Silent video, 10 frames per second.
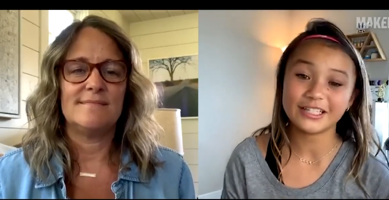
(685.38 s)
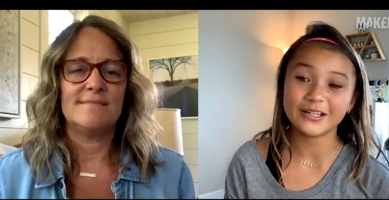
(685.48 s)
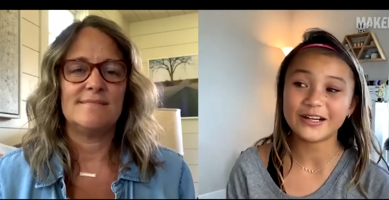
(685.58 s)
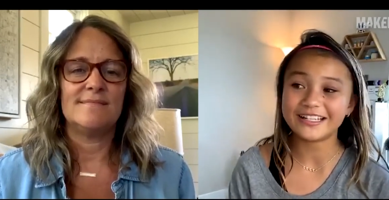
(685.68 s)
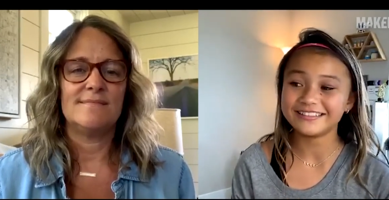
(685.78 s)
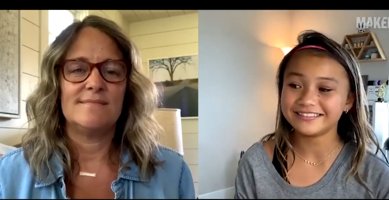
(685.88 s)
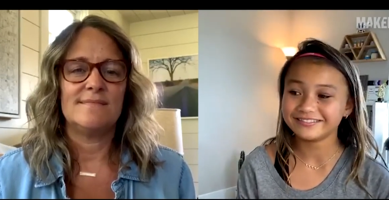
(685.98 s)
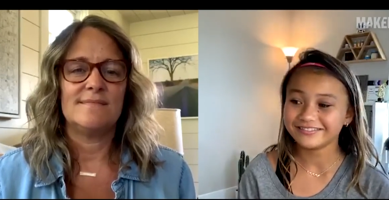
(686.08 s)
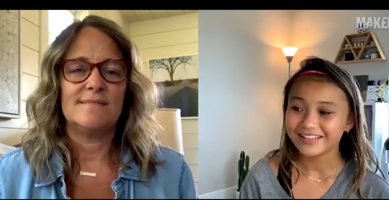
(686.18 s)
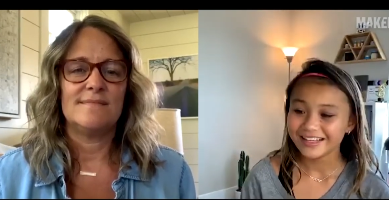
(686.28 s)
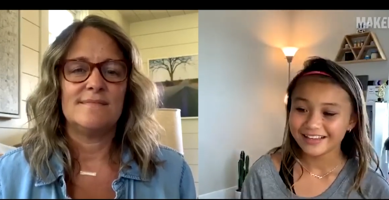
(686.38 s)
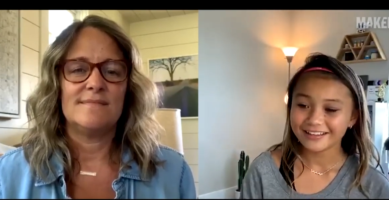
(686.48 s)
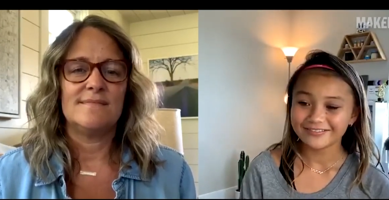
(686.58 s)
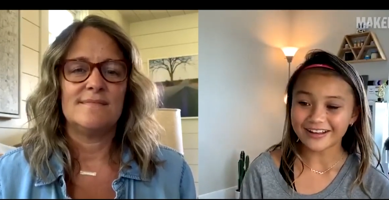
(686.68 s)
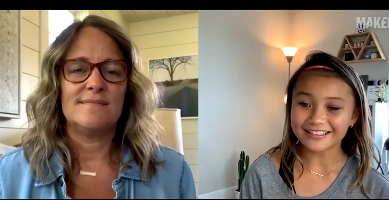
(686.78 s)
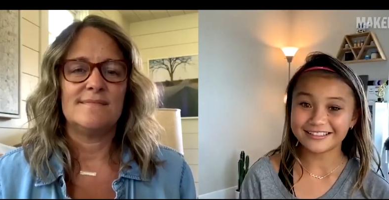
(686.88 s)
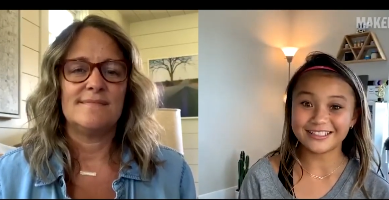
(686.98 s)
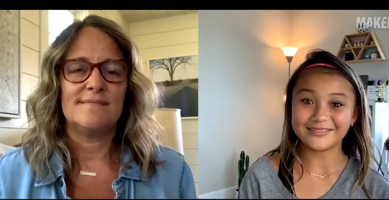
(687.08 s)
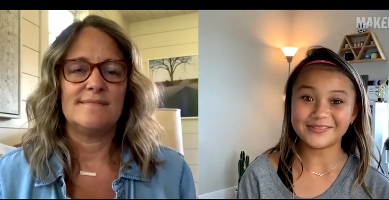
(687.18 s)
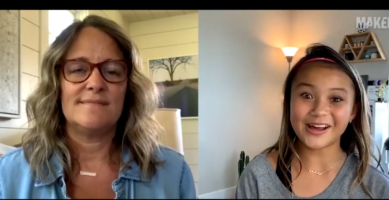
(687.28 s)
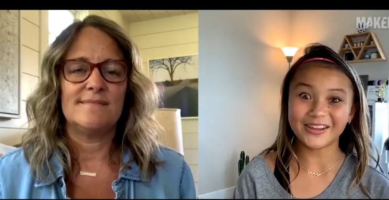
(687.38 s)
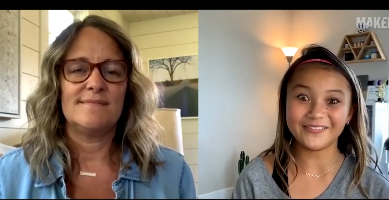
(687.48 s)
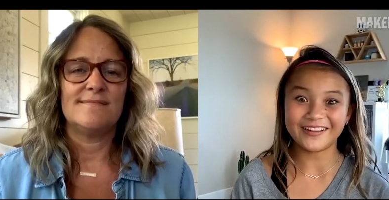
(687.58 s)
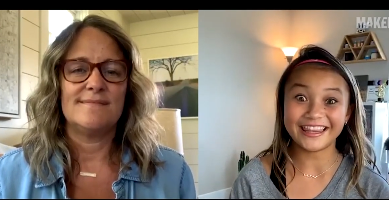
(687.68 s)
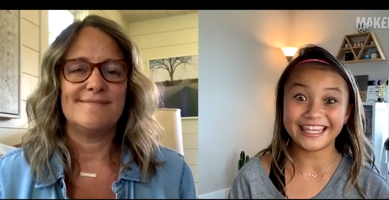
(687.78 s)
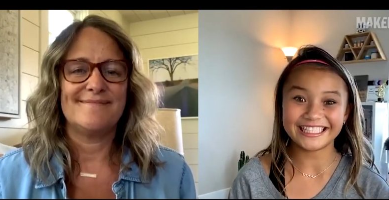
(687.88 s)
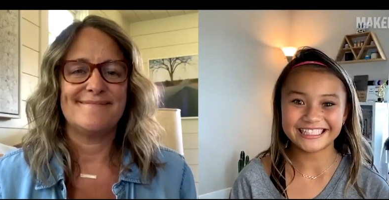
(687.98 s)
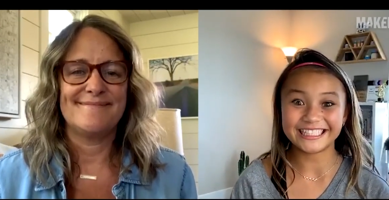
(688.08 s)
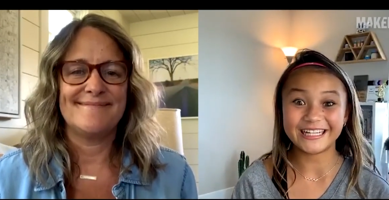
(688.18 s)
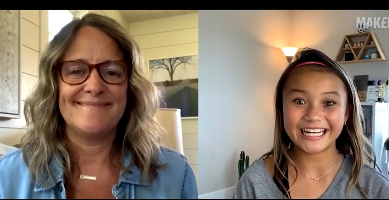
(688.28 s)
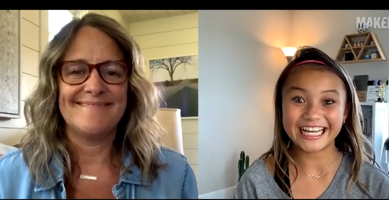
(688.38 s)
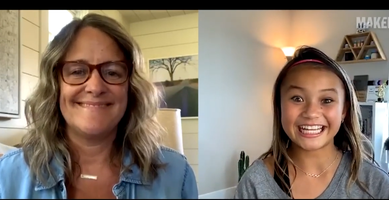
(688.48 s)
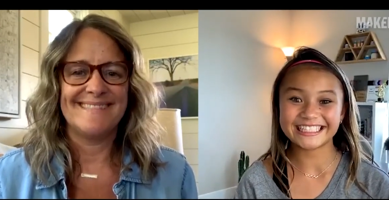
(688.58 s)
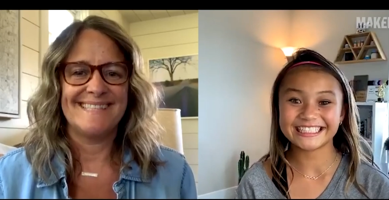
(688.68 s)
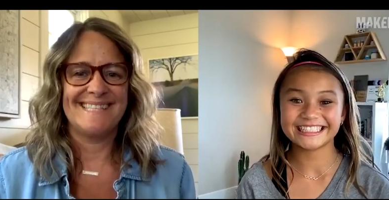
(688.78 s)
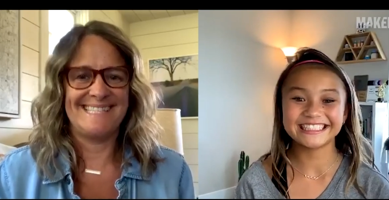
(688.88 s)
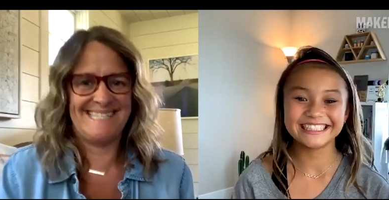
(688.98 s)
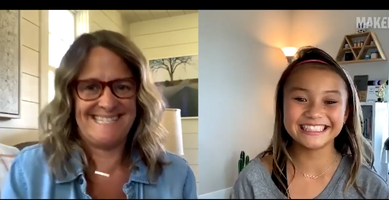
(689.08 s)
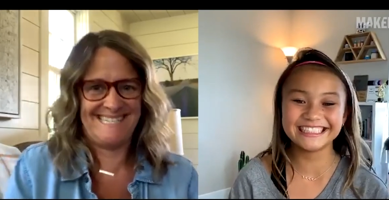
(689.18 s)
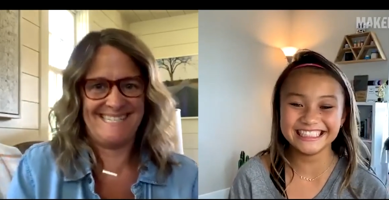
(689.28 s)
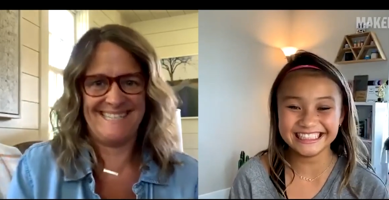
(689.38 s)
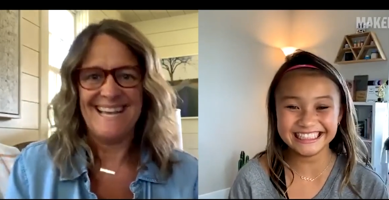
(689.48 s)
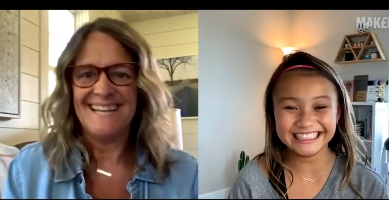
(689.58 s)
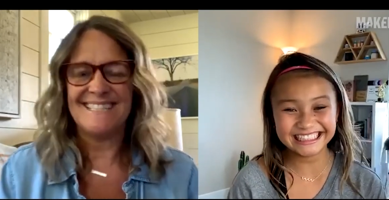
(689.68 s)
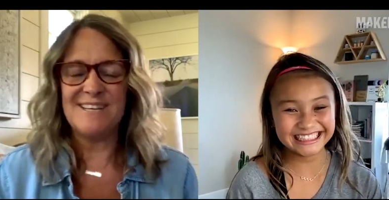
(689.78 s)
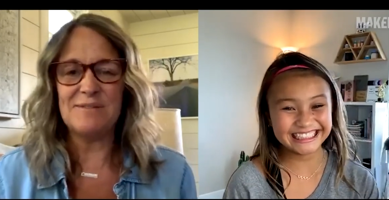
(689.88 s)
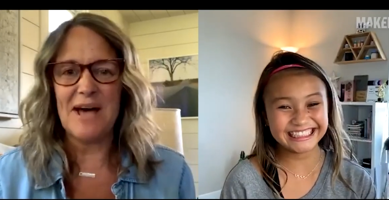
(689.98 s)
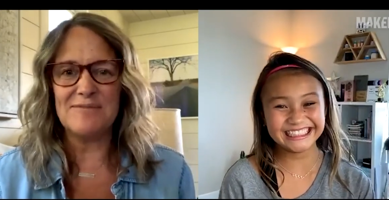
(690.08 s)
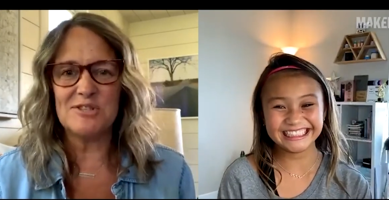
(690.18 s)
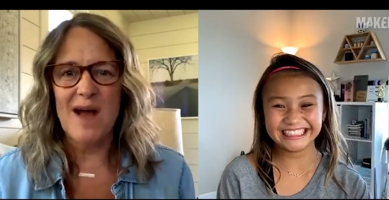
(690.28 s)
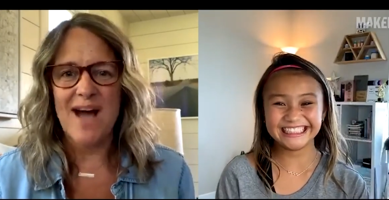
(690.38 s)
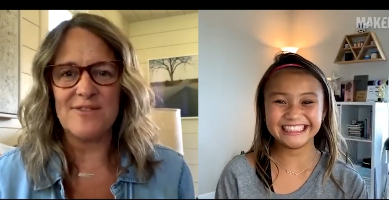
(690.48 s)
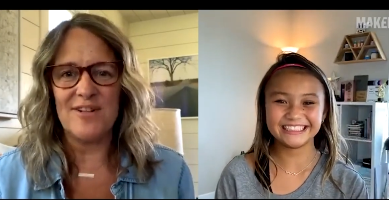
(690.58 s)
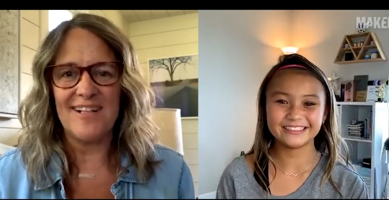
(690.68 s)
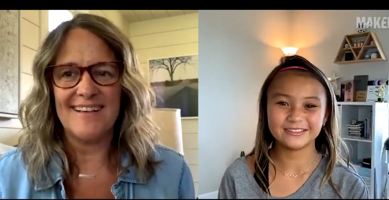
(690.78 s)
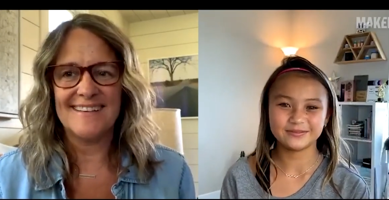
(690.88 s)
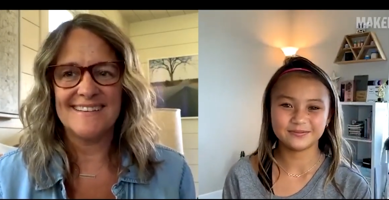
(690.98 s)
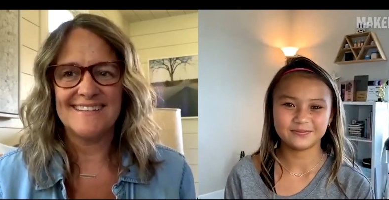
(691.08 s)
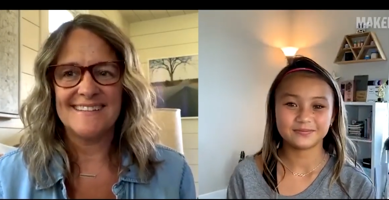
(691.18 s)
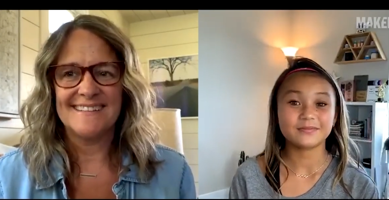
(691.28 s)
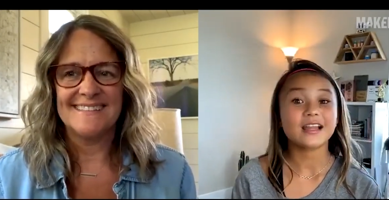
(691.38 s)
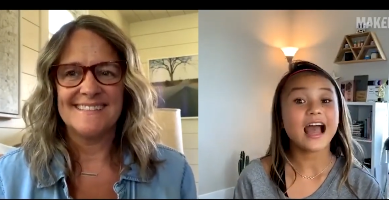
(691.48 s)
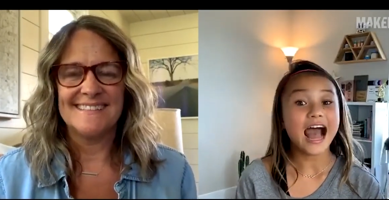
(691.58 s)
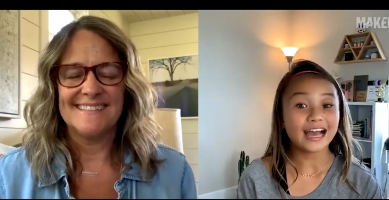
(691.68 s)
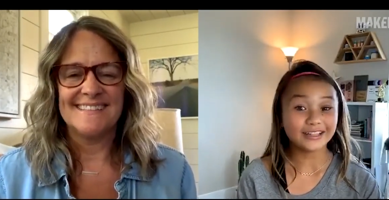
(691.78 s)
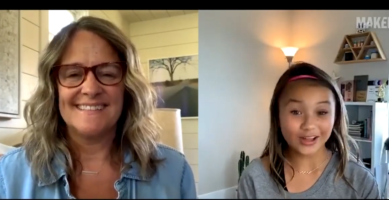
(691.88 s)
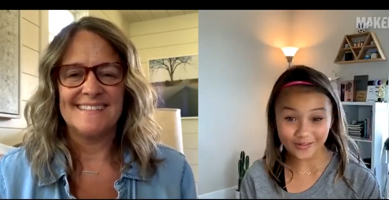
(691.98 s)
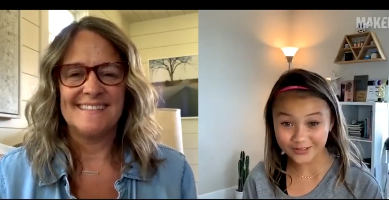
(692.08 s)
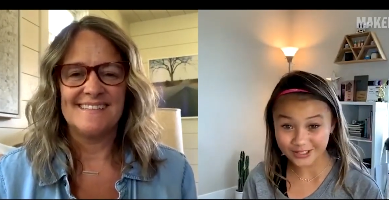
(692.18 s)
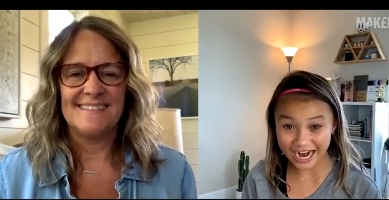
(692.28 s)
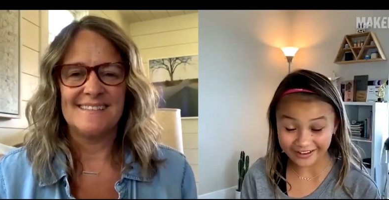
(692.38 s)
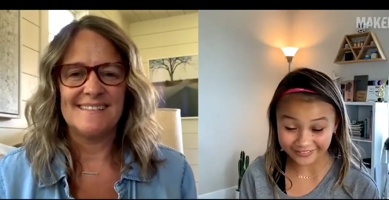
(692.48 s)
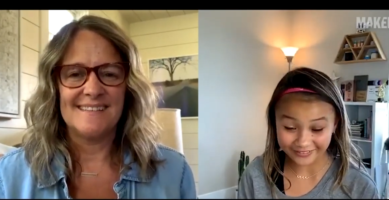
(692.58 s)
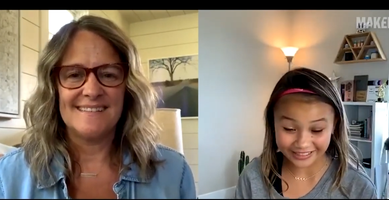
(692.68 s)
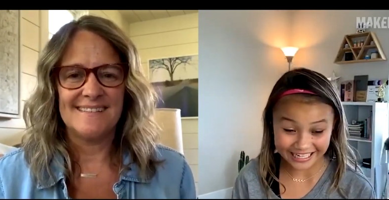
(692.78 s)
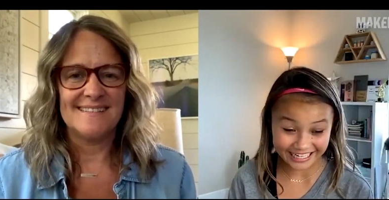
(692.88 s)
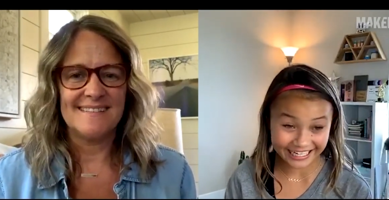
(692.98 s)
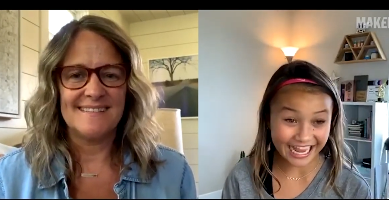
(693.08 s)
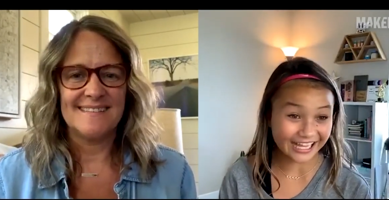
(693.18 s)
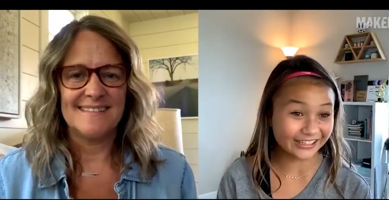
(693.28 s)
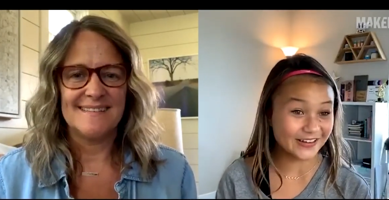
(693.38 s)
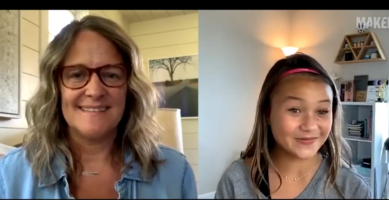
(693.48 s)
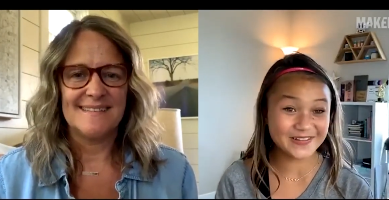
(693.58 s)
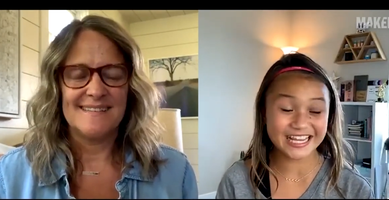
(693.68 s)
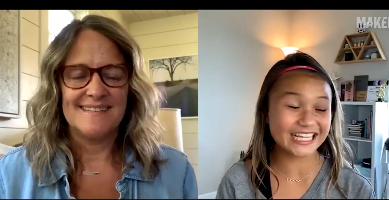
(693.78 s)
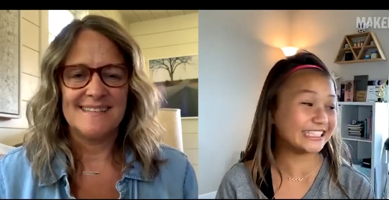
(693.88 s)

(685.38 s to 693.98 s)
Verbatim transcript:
Speaker 1: and find some other fun things to do, I guess. Do you love travel? I love traveling. I love being in